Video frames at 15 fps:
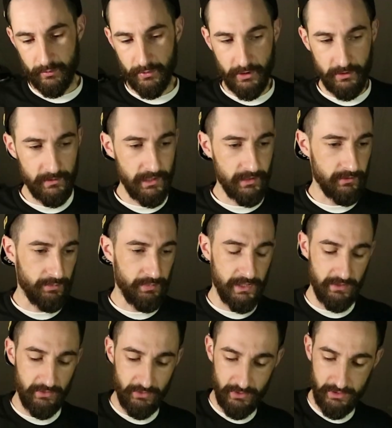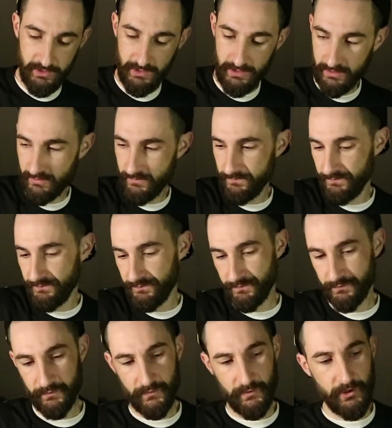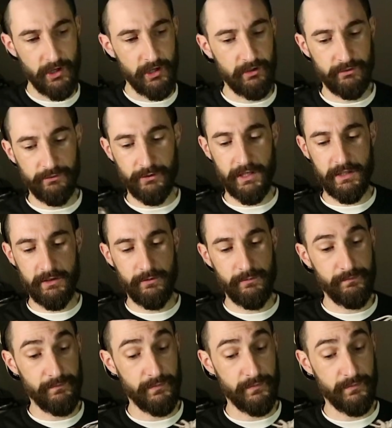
Probably had to pay $30 for that.